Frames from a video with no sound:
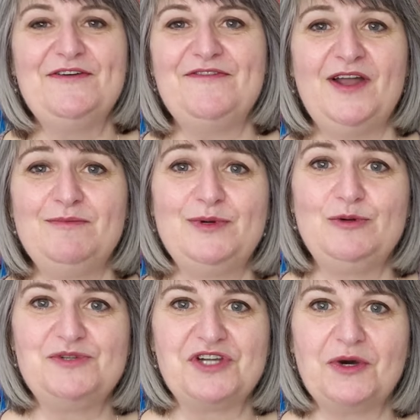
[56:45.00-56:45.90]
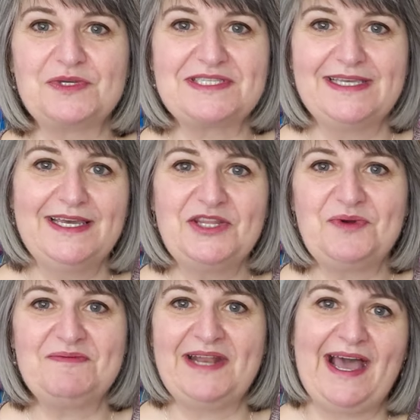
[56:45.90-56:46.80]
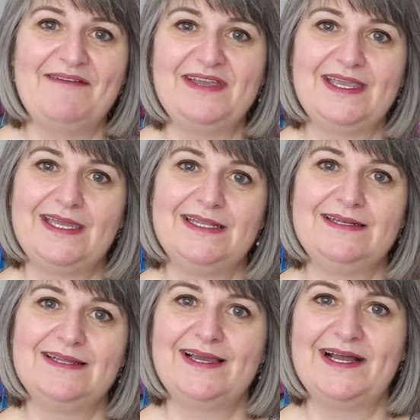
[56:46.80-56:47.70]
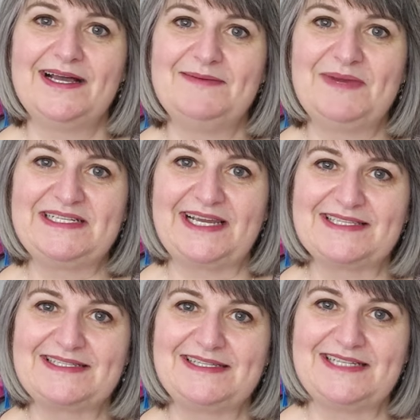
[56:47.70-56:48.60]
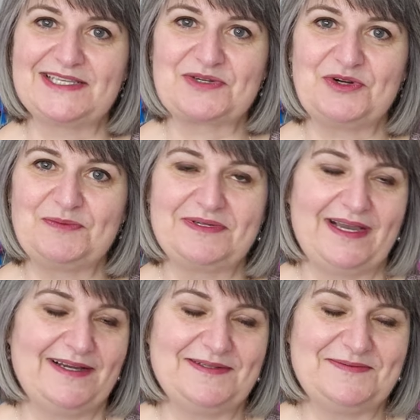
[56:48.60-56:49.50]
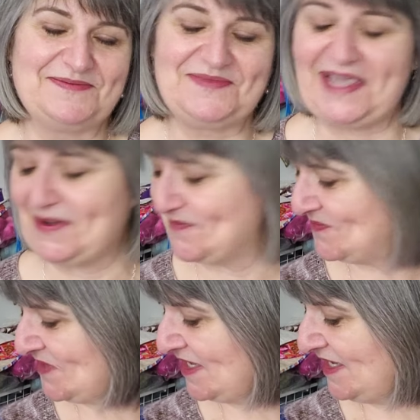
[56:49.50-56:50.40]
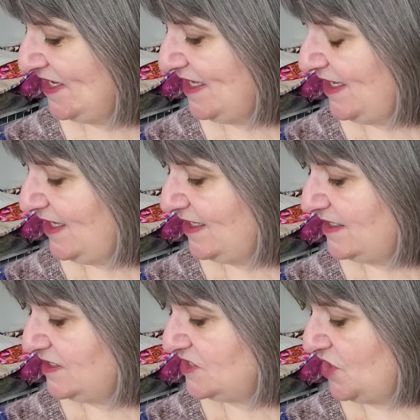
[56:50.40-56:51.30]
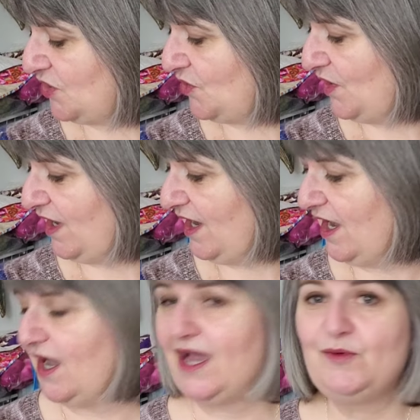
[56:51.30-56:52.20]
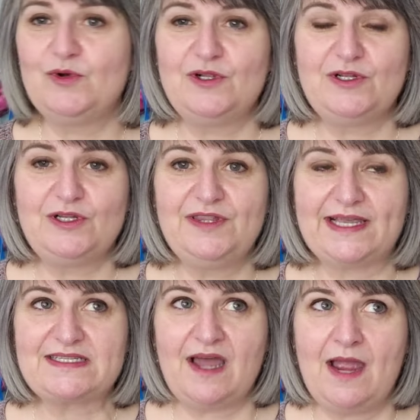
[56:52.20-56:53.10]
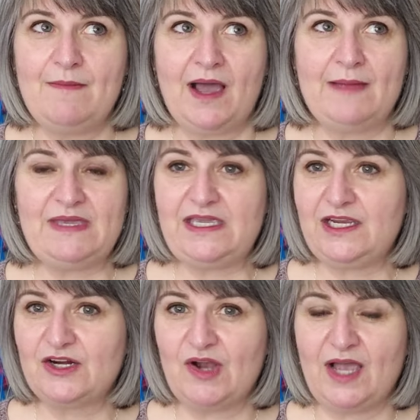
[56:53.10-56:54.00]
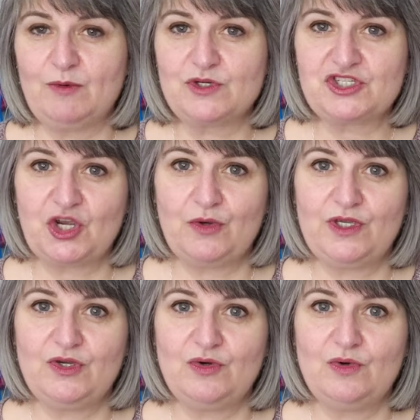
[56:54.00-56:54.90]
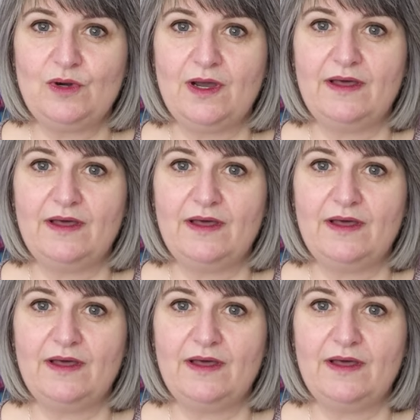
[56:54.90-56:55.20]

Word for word: fun boob jokes that we've been having in uh, my test the test group. Uh, yeah, so I will next time I'm here. I will show you